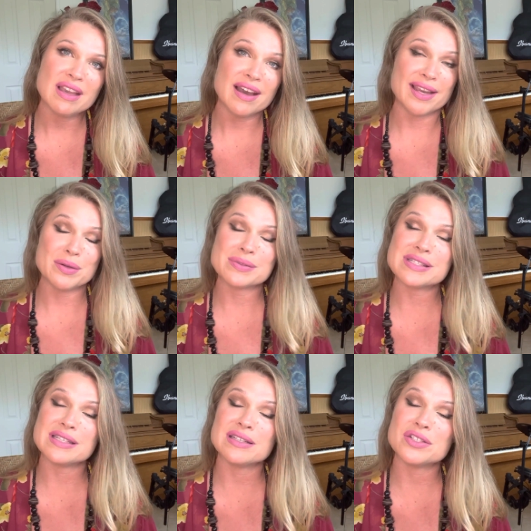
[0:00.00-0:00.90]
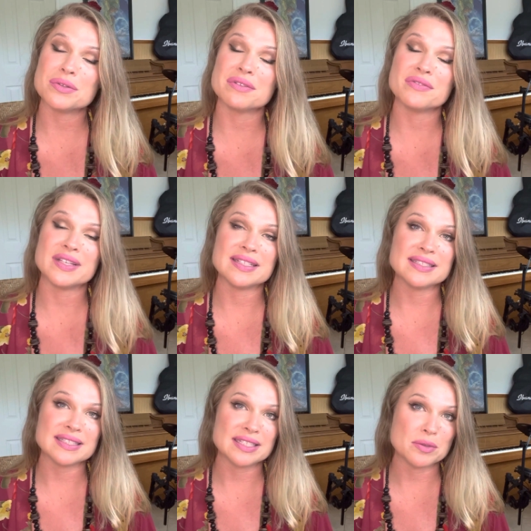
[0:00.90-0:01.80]
I don't seek to
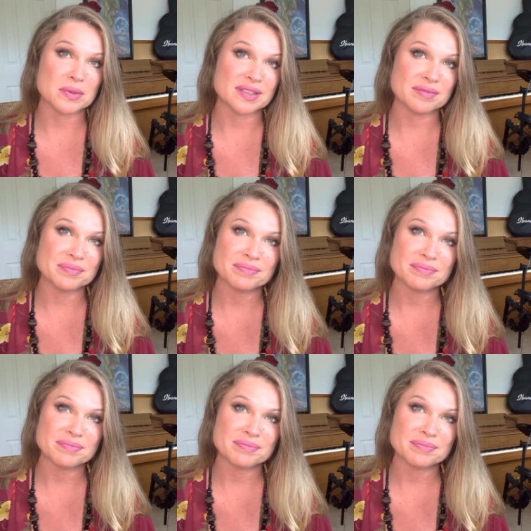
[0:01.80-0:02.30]
offend anyone,